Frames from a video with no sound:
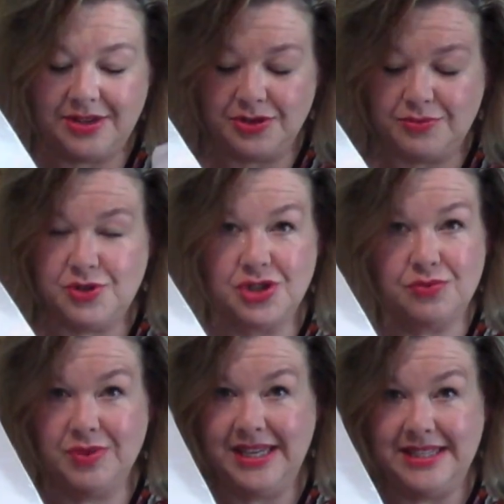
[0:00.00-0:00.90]
They're
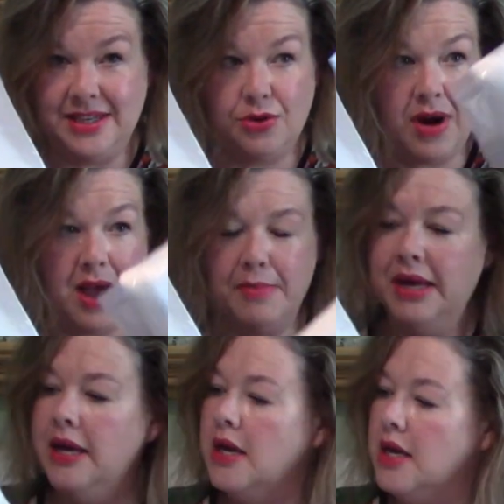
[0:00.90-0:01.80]
just really easy to grab.
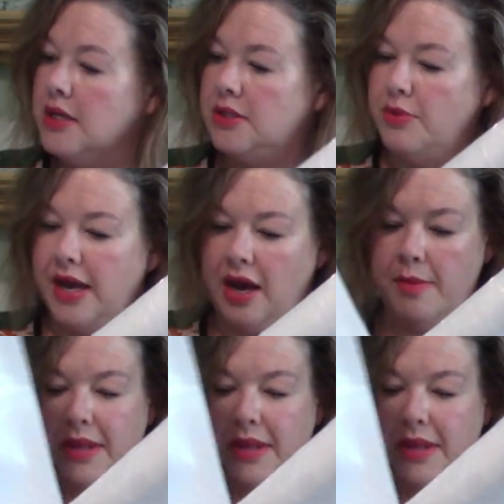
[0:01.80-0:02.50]
So they come